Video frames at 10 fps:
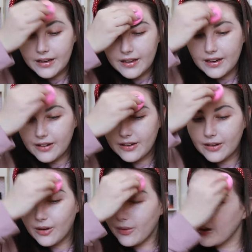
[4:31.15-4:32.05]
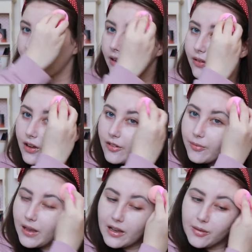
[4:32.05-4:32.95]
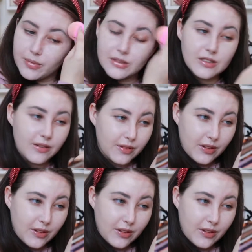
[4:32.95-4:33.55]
here, you know, wearing a lot of makeup and stuff.